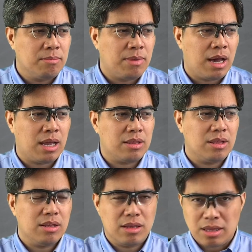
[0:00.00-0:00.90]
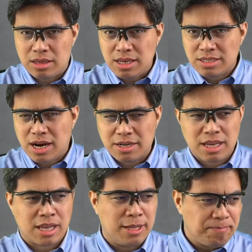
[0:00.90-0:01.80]
But in this
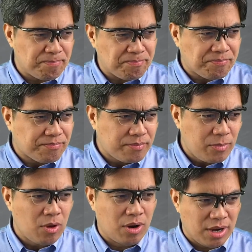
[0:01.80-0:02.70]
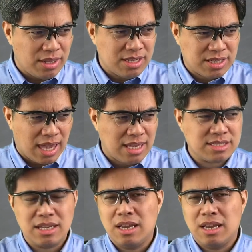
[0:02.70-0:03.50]
article, in this case,